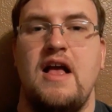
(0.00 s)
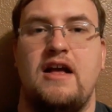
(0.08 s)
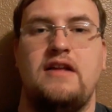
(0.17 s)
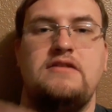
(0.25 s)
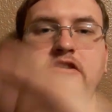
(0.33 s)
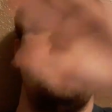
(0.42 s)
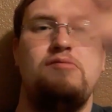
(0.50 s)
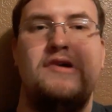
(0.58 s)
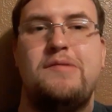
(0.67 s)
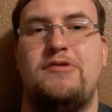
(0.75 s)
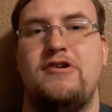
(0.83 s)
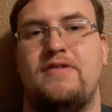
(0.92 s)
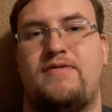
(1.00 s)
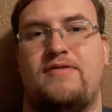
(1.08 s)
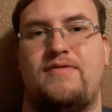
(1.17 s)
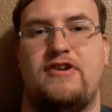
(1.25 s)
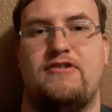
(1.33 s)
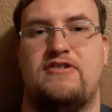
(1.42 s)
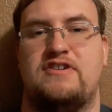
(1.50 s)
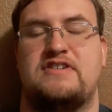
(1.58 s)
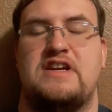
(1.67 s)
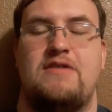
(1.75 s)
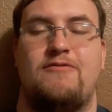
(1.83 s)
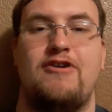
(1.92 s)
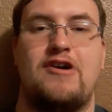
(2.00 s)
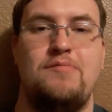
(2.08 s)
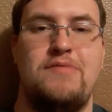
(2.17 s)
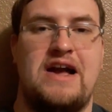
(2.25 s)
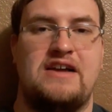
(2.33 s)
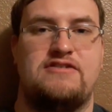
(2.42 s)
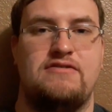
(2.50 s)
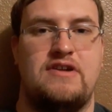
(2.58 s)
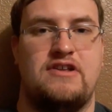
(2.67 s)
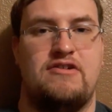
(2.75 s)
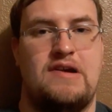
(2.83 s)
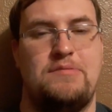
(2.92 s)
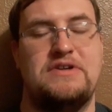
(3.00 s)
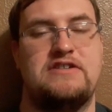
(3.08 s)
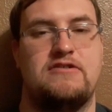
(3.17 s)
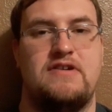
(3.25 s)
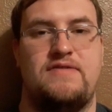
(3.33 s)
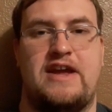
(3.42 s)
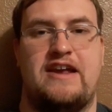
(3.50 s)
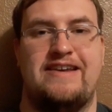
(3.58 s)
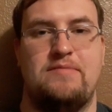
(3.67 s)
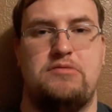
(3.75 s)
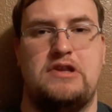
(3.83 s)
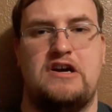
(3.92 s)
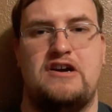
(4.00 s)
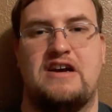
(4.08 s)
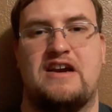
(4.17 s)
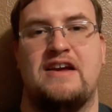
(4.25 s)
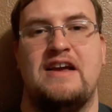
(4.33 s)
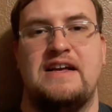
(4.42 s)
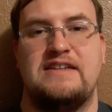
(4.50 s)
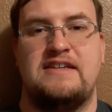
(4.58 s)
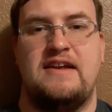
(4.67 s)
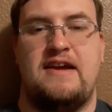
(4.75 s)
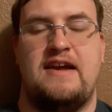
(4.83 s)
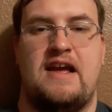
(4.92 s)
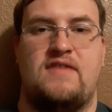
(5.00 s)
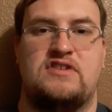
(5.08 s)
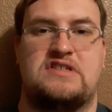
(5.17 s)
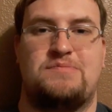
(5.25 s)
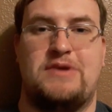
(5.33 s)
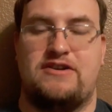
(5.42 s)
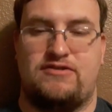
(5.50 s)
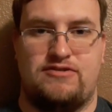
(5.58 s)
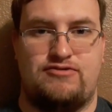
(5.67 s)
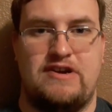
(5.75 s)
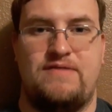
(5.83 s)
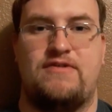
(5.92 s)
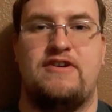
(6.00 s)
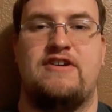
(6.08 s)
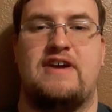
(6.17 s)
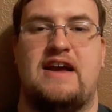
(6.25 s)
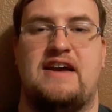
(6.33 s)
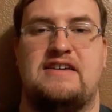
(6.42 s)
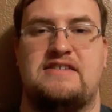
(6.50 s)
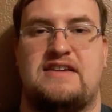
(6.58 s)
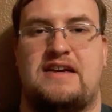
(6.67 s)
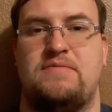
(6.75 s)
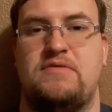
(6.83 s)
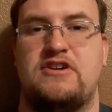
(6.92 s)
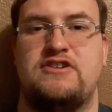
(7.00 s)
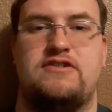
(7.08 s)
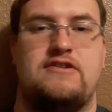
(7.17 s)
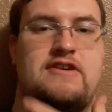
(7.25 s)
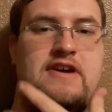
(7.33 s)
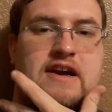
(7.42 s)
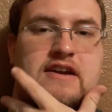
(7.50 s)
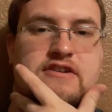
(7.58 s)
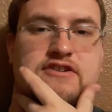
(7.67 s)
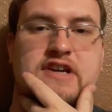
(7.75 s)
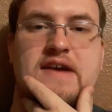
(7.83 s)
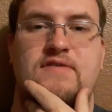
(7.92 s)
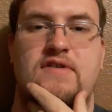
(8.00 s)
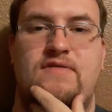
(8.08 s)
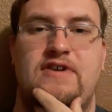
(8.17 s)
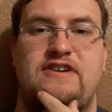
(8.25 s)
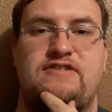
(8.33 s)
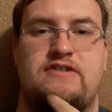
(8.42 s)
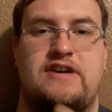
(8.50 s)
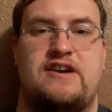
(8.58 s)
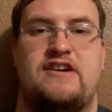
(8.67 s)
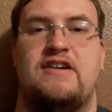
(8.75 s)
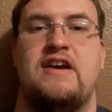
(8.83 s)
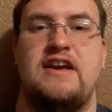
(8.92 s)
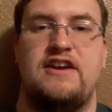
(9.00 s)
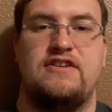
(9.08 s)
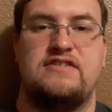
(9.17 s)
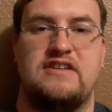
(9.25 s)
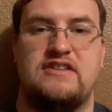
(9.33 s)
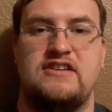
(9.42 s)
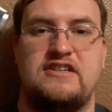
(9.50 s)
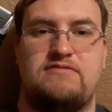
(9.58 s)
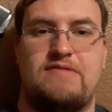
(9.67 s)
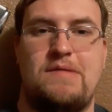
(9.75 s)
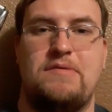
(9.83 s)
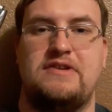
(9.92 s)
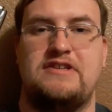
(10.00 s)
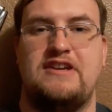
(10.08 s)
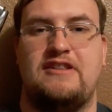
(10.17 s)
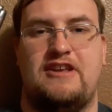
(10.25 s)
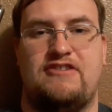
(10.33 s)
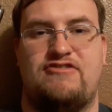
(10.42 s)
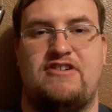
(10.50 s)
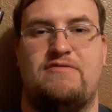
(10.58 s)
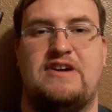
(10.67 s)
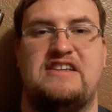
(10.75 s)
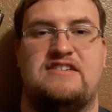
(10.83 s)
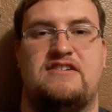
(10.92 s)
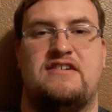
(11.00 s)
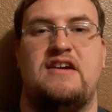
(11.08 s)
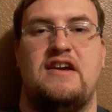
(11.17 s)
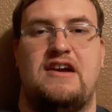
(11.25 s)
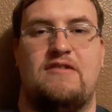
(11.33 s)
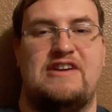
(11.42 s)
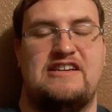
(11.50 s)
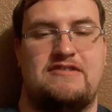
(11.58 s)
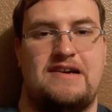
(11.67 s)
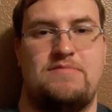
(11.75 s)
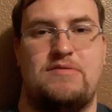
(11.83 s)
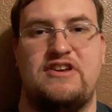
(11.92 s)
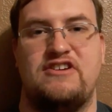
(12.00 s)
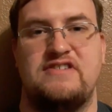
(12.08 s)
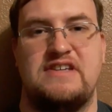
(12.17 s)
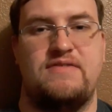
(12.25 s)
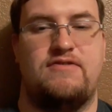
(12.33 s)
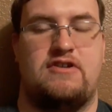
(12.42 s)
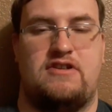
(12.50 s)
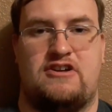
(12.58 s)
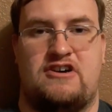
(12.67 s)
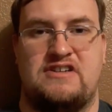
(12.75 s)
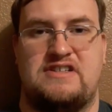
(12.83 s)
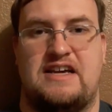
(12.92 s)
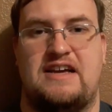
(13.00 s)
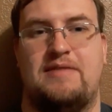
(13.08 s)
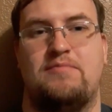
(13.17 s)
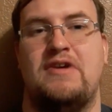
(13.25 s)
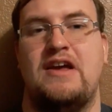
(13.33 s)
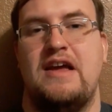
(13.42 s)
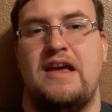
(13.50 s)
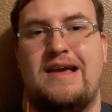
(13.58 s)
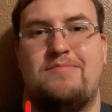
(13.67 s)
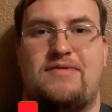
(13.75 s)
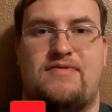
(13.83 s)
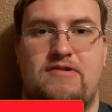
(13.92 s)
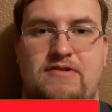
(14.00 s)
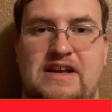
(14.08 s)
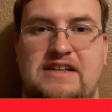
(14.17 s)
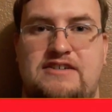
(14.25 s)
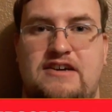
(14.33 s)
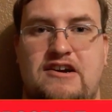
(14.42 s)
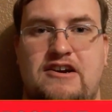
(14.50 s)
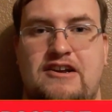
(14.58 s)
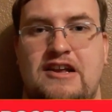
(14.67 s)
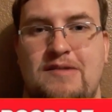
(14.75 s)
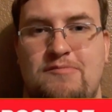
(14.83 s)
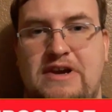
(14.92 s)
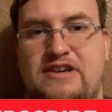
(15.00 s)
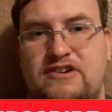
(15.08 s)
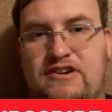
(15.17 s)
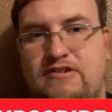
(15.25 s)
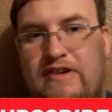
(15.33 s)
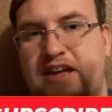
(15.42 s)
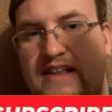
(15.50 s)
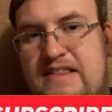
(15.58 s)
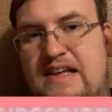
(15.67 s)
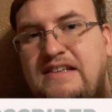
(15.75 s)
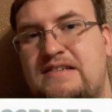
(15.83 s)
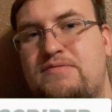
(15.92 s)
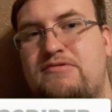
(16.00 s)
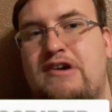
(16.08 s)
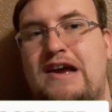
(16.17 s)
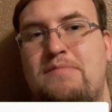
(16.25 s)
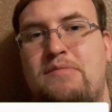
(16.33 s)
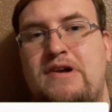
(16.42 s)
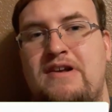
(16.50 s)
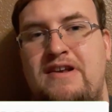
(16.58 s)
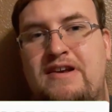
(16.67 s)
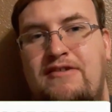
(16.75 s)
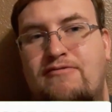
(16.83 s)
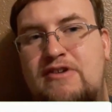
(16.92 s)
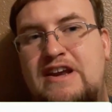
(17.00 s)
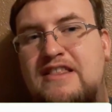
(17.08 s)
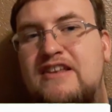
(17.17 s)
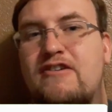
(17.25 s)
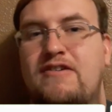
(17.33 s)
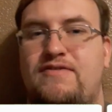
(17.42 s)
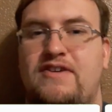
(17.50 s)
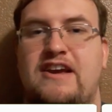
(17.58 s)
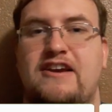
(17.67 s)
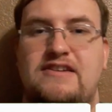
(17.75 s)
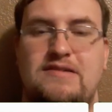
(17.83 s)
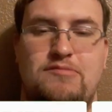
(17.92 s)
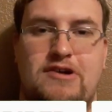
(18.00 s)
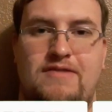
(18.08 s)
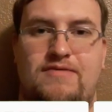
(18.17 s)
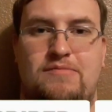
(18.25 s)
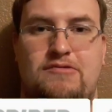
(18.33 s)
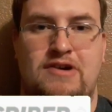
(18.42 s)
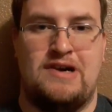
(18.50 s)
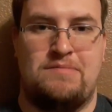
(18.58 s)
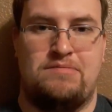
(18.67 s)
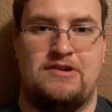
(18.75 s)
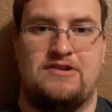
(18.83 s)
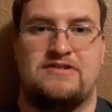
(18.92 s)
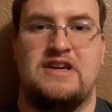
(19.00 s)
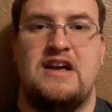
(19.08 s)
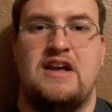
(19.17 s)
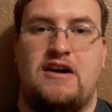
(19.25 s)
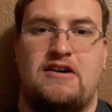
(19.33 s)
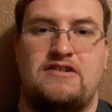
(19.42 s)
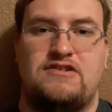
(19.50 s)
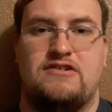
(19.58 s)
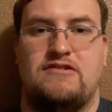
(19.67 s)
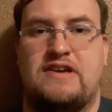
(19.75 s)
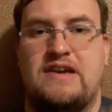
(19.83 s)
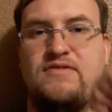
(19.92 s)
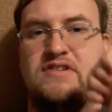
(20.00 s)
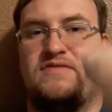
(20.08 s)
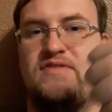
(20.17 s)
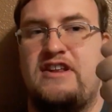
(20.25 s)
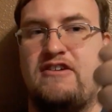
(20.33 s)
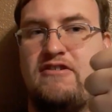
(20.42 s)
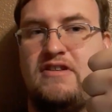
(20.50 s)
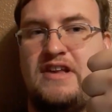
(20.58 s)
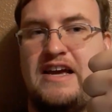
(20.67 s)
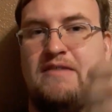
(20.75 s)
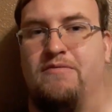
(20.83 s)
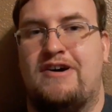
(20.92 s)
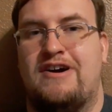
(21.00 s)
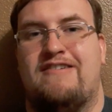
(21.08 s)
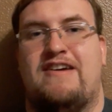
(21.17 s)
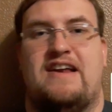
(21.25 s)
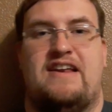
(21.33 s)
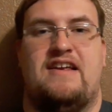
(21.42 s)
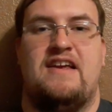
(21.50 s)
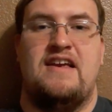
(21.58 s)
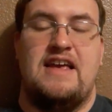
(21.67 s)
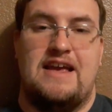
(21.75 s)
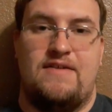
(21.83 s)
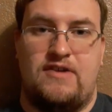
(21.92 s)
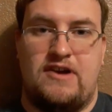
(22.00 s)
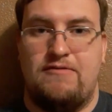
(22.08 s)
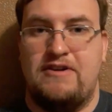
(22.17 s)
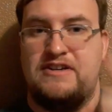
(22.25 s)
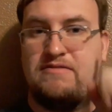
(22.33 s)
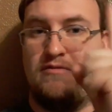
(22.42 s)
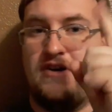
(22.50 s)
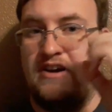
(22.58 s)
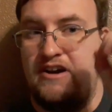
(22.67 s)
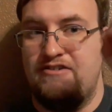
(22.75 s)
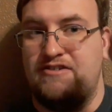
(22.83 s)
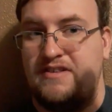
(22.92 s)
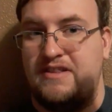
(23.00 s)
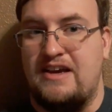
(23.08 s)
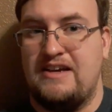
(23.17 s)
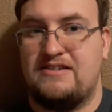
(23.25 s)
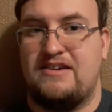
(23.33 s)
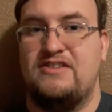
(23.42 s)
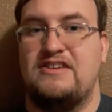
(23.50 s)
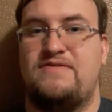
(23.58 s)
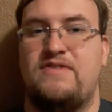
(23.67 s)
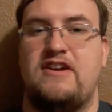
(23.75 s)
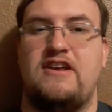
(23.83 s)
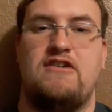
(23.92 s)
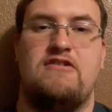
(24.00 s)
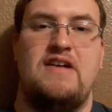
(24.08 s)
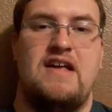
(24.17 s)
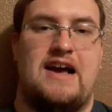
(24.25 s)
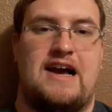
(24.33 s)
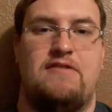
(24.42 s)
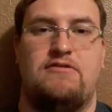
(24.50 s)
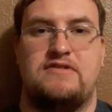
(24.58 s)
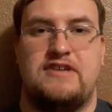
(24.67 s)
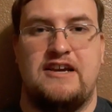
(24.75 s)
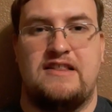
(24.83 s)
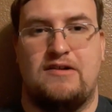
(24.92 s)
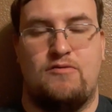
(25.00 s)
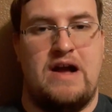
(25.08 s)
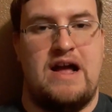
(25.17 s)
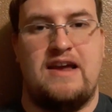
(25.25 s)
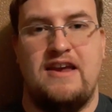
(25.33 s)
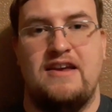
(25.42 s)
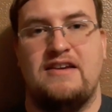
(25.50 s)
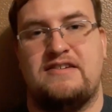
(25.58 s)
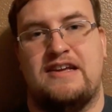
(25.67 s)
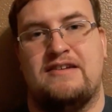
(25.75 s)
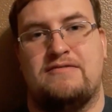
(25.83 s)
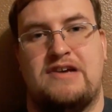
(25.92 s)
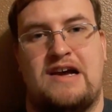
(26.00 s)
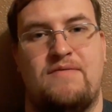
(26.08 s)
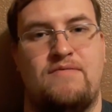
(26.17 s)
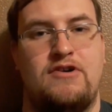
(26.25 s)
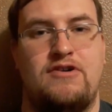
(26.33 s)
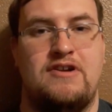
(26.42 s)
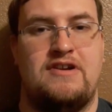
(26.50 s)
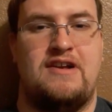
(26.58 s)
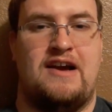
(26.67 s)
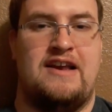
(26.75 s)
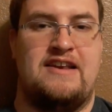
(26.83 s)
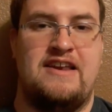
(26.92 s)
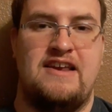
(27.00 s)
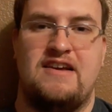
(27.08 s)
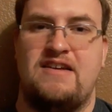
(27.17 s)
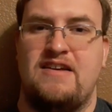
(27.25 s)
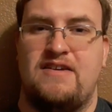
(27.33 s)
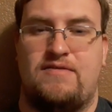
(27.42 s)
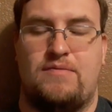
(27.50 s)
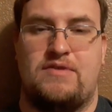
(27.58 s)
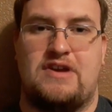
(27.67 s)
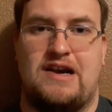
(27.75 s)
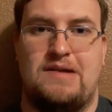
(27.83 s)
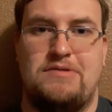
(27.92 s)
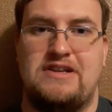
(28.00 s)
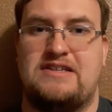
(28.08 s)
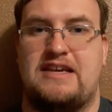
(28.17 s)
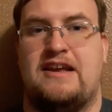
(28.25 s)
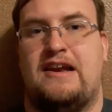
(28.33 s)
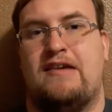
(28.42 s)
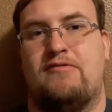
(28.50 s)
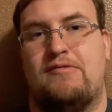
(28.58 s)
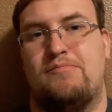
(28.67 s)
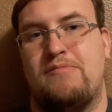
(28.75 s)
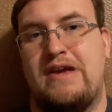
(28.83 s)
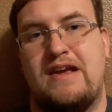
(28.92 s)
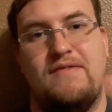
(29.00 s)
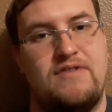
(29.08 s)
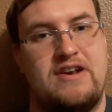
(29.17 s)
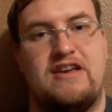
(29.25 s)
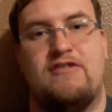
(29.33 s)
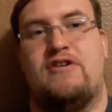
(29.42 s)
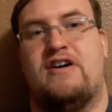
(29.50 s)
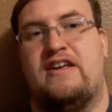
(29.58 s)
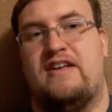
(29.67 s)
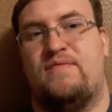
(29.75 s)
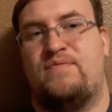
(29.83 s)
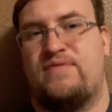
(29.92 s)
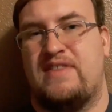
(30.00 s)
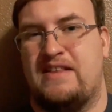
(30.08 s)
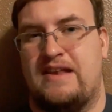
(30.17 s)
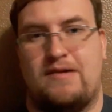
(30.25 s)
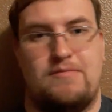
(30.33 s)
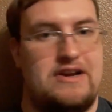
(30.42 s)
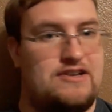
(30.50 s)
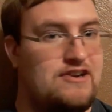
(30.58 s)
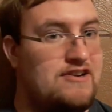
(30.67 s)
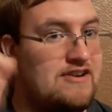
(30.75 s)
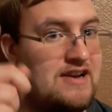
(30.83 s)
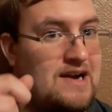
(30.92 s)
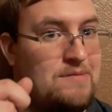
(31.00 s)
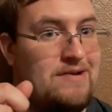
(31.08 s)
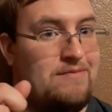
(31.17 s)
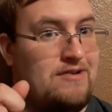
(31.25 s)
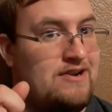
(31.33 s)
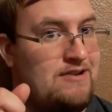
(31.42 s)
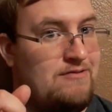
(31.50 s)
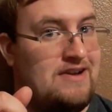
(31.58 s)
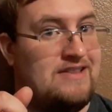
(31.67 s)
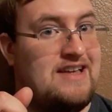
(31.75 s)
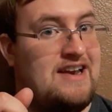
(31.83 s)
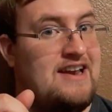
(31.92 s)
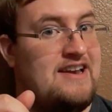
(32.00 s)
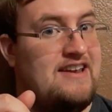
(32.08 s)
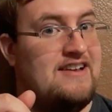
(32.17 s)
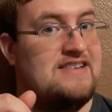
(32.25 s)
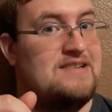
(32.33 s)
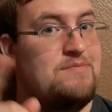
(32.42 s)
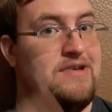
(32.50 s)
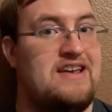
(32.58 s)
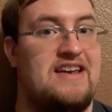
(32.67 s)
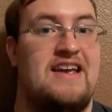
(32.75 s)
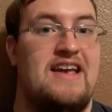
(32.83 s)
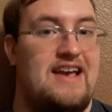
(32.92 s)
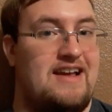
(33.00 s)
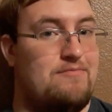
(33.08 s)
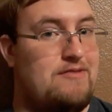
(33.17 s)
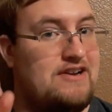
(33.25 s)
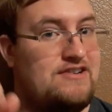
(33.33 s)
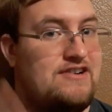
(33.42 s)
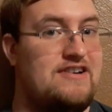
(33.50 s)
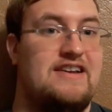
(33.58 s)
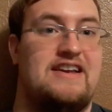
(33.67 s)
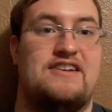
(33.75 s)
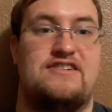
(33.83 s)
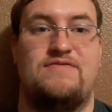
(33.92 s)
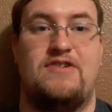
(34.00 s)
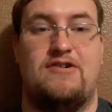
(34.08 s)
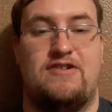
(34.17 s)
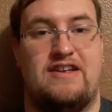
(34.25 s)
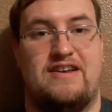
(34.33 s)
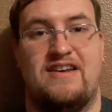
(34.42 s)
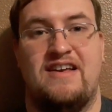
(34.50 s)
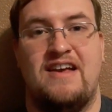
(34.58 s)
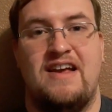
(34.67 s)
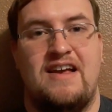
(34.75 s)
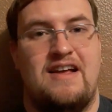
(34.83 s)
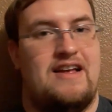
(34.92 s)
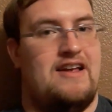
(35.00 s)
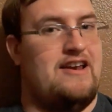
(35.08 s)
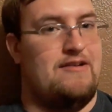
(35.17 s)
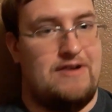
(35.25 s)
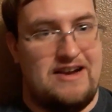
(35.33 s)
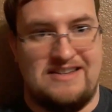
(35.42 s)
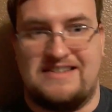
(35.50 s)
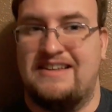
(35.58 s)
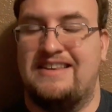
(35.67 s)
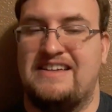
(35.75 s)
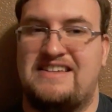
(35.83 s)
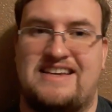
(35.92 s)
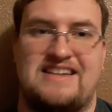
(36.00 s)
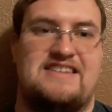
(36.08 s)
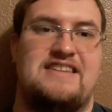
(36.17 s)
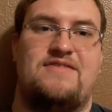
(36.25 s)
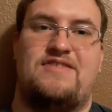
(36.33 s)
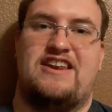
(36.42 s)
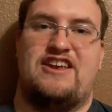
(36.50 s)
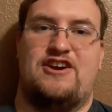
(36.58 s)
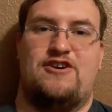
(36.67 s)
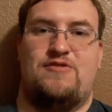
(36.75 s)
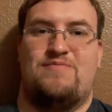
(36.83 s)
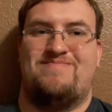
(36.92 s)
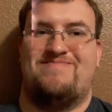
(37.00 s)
Hello my beautiful viewers, welcome back to another episode of Andy Blarg. Today I have a special treat for you guys. I'm going to show you how to shave your facial hair using this Remington electric razor, a razor I've been using for a long time. And before we get started, make sure you hit that subscribe button and ring the notification bell for more uploads. Also, give this video a like while you're at it. If I reach 100 likes on this video, I will take the wackiest and top voted idea from the comments and I will make a video on it. Now make sure you comment what you want that idea to be and make sure you get your vote in. Anyways, let's get to the video.